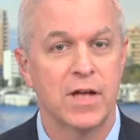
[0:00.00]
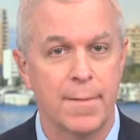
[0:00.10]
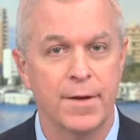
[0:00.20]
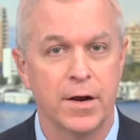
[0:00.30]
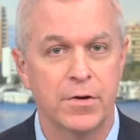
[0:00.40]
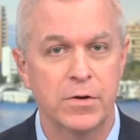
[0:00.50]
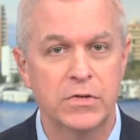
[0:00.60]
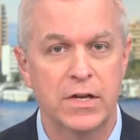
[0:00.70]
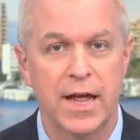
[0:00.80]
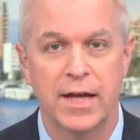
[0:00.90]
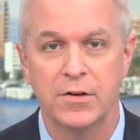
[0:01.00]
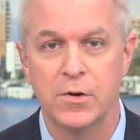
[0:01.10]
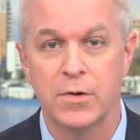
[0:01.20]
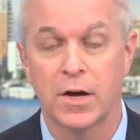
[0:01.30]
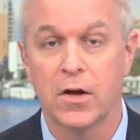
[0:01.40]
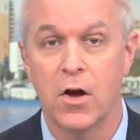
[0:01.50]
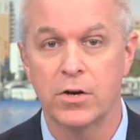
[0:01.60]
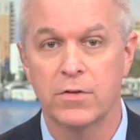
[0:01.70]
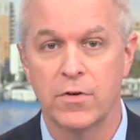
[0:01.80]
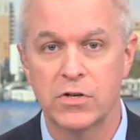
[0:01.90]
Topping our news today at noon, a
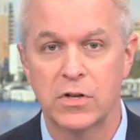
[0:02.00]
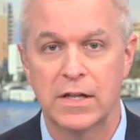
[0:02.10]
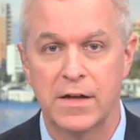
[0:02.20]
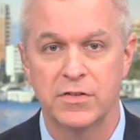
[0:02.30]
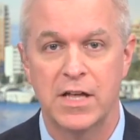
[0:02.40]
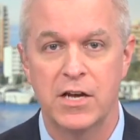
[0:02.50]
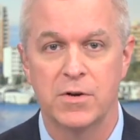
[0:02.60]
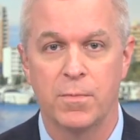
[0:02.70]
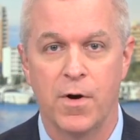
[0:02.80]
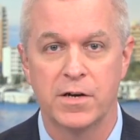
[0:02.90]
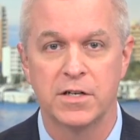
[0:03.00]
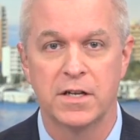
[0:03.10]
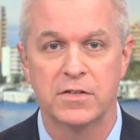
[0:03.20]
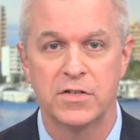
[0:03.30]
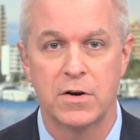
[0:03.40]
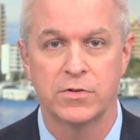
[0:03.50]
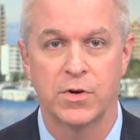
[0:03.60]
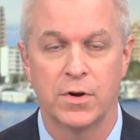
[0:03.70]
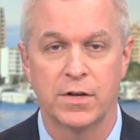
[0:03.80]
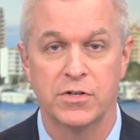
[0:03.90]
controversial lift station project in
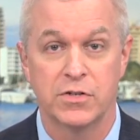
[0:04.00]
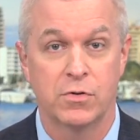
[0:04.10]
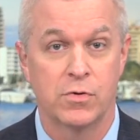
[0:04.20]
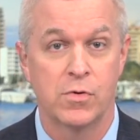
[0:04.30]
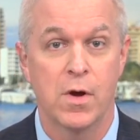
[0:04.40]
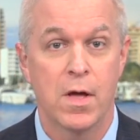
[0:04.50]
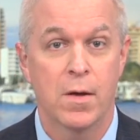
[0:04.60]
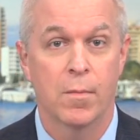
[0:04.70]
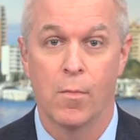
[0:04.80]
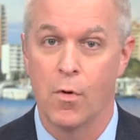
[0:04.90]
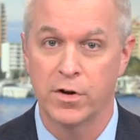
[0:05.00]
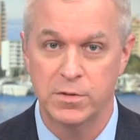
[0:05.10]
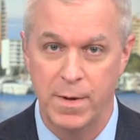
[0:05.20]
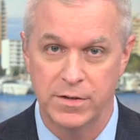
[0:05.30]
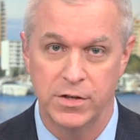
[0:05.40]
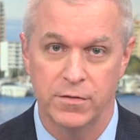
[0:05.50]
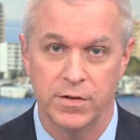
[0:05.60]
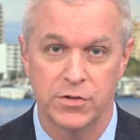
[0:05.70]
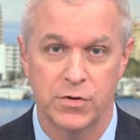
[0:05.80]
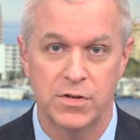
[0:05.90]
Sarasota just grew more expensive.
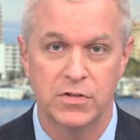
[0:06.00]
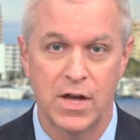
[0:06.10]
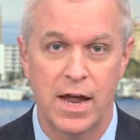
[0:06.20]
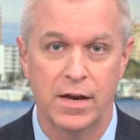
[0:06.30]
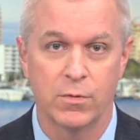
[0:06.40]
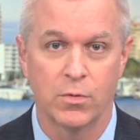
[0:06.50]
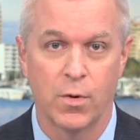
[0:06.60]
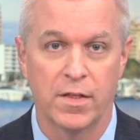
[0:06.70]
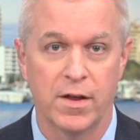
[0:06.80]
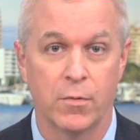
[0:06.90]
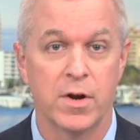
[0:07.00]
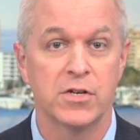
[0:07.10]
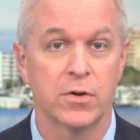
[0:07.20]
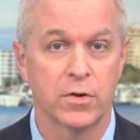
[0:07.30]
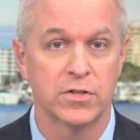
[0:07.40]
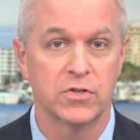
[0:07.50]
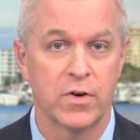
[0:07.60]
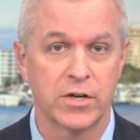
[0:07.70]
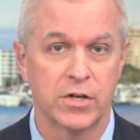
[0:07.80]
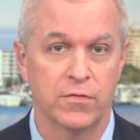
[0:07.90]
A jury siding with one of the original
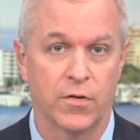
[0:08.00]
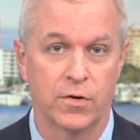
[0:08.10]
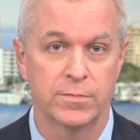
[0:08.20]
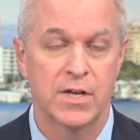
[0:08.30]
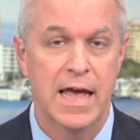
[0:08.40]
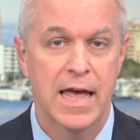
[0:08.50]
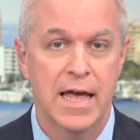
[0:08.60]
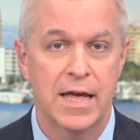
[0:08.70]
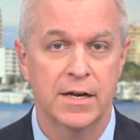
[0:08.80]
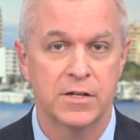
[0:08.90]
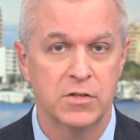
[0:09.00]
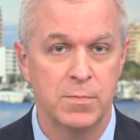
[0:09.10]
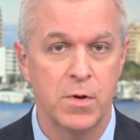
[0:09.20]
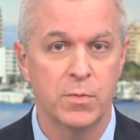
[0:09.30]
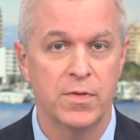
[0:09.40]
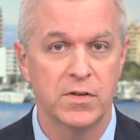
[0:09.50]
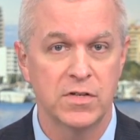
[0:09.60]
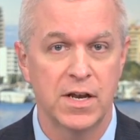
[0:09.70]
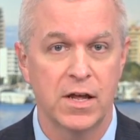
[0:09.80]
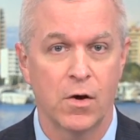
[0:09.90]
construction firms in a dispute with the
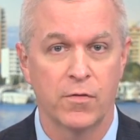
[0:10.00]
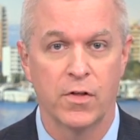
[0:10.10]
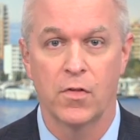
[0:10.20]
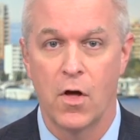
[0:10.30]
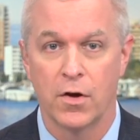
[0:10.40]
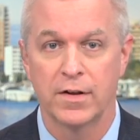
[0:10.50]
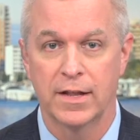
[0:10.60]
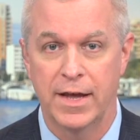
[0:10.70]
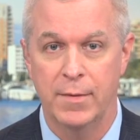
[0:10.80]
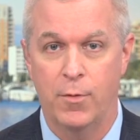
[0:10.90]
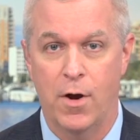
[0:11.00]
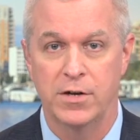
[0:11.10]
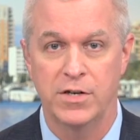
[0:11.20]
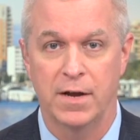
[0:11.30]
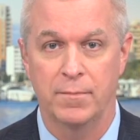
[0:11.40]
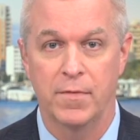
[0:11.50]
city over the long delayed project.